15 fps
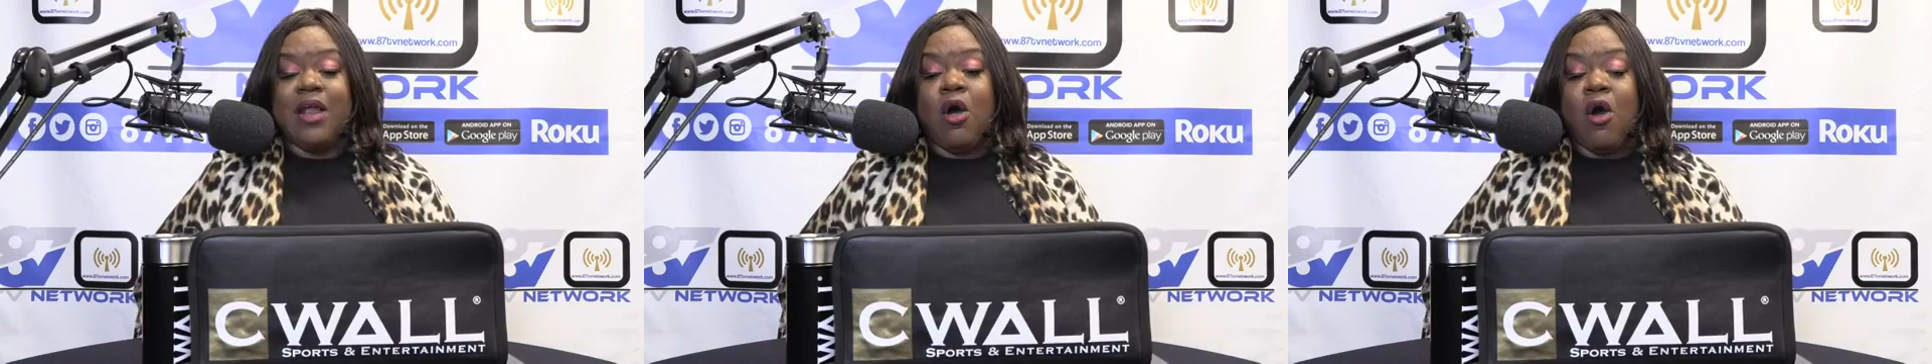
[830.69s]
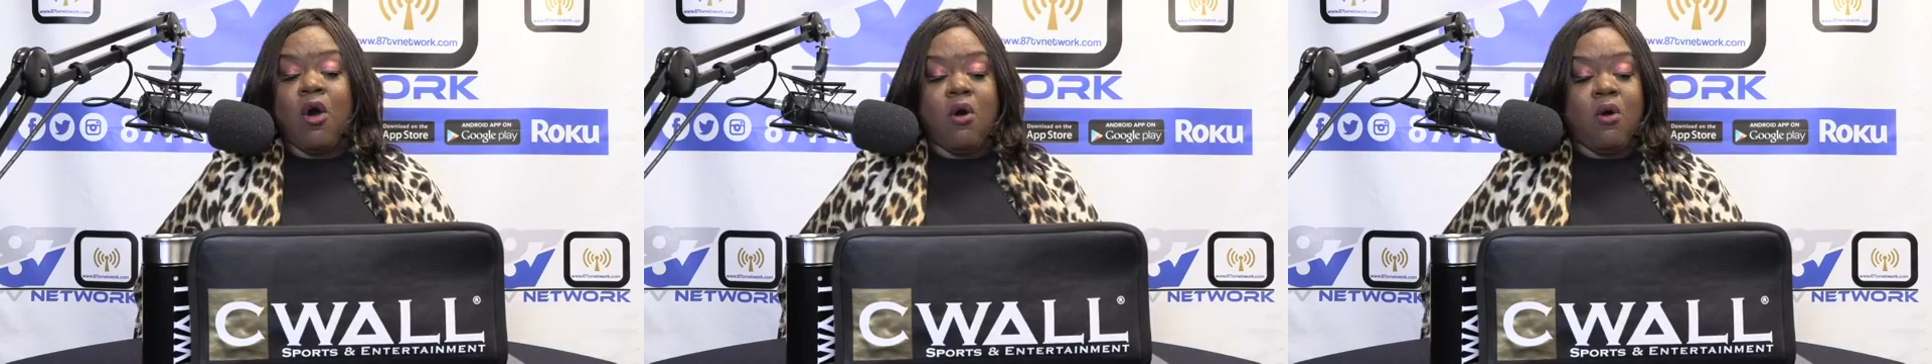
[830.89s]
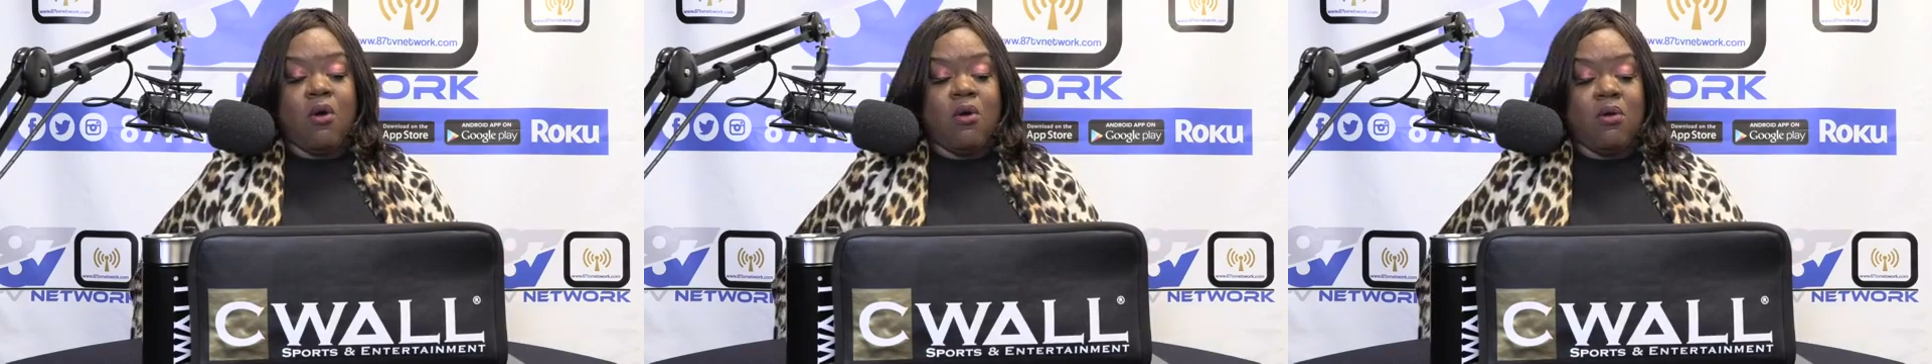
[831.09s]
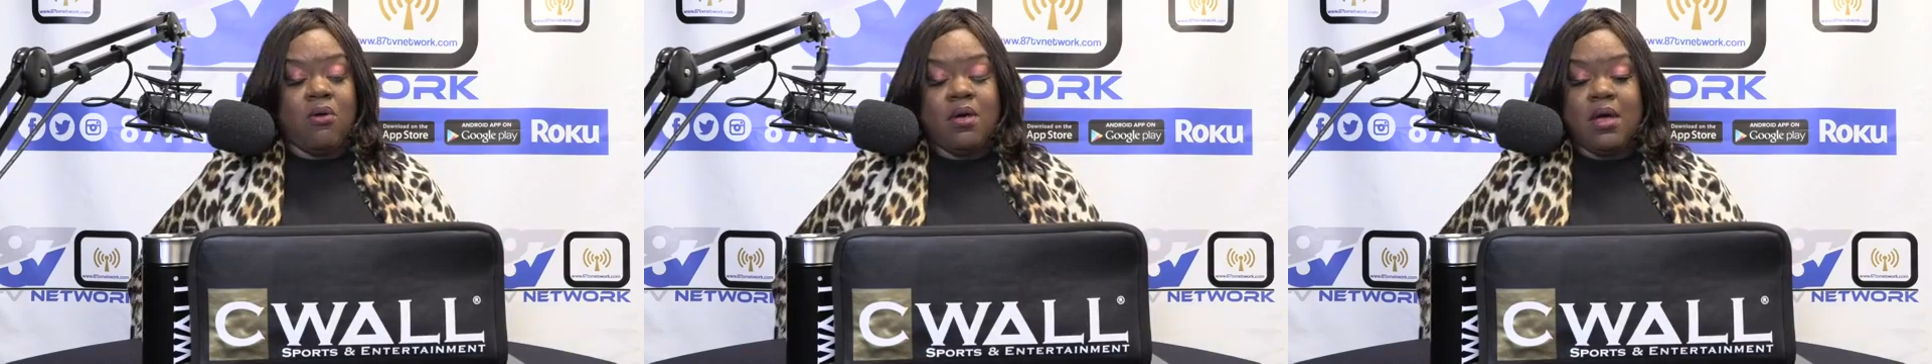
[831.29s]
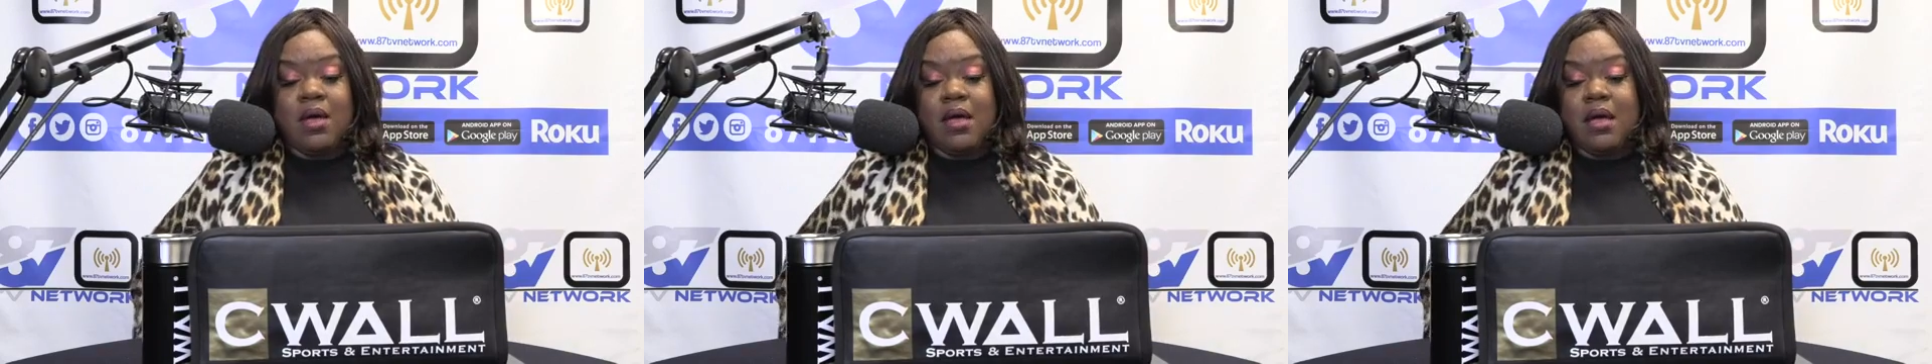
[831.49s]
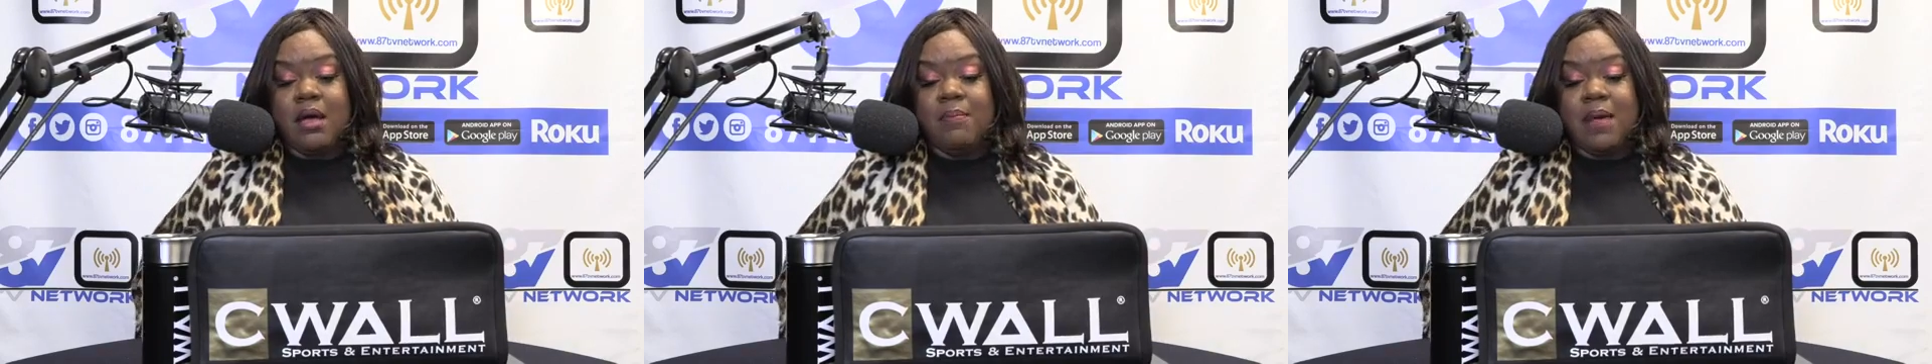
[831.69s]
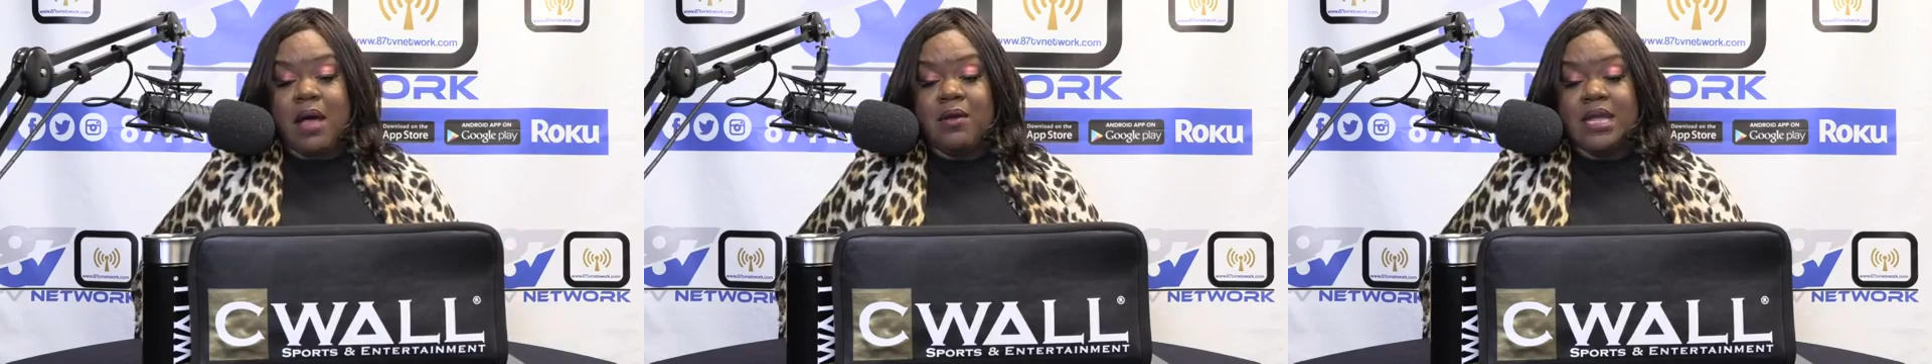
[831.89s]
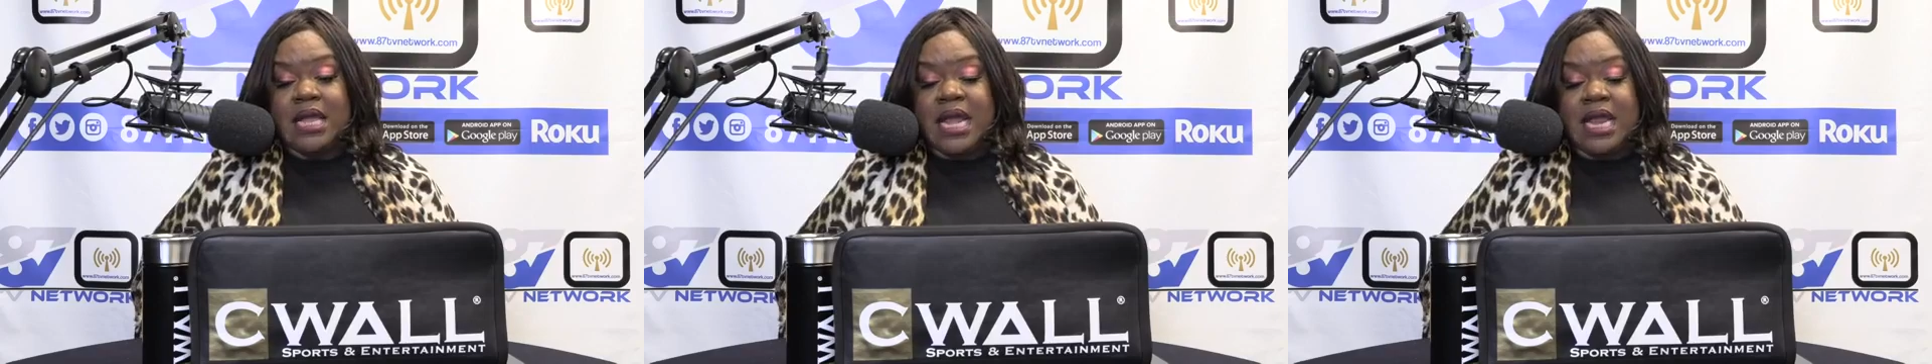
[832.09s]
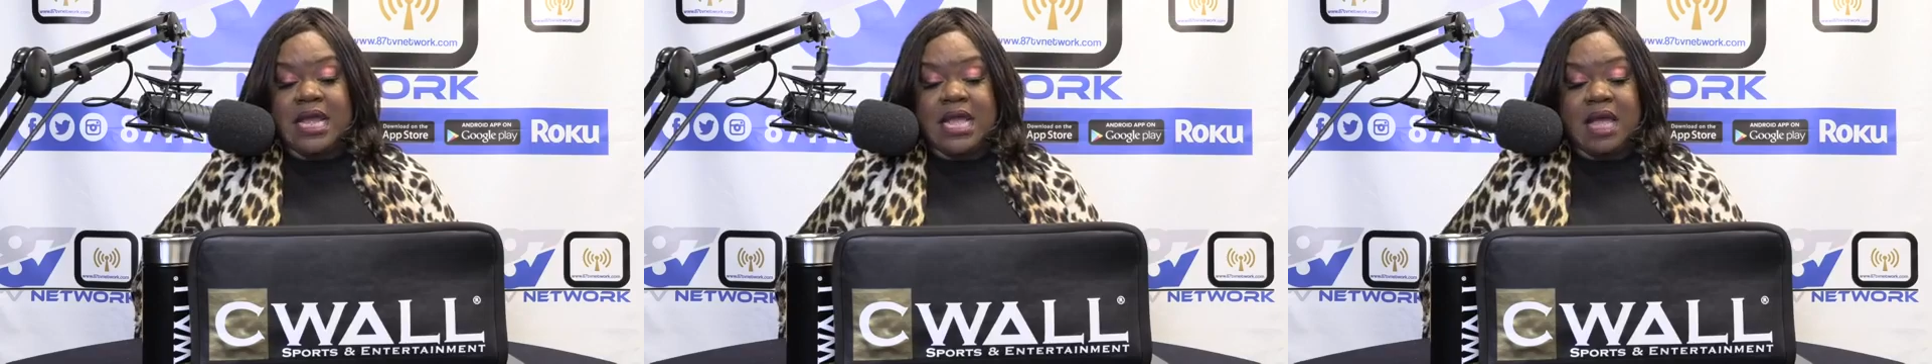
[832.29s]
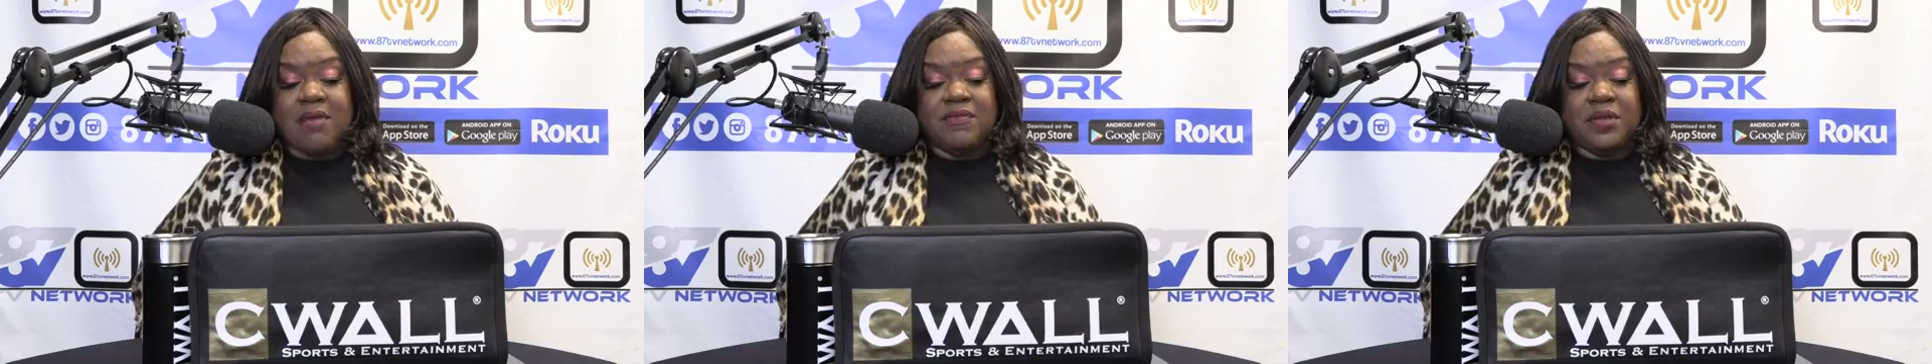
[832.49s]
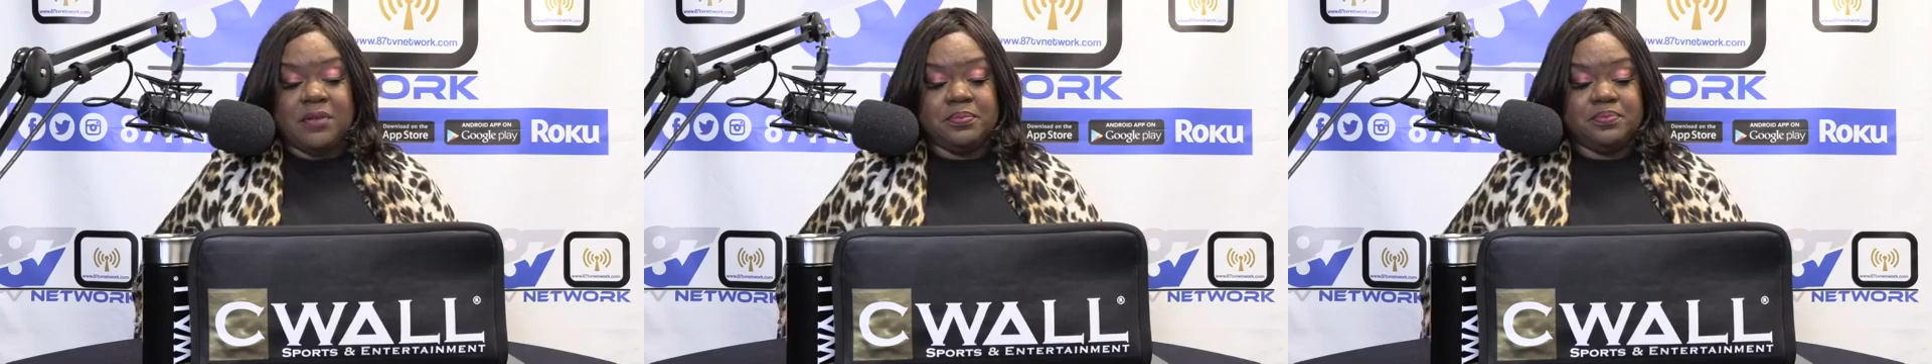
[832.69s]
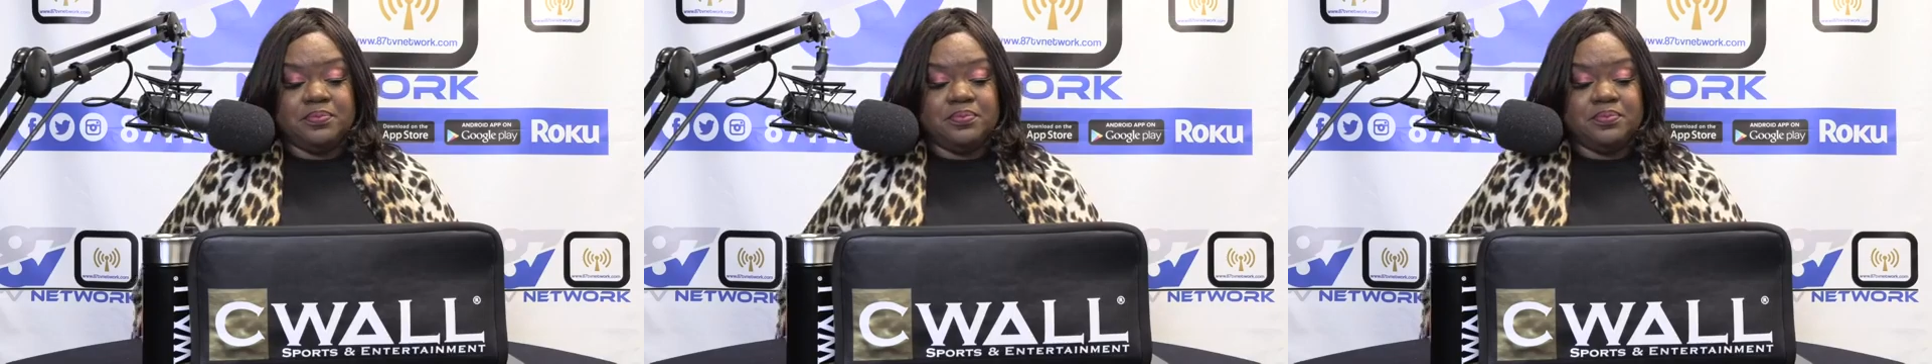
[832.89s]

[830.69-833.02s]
all about any of it.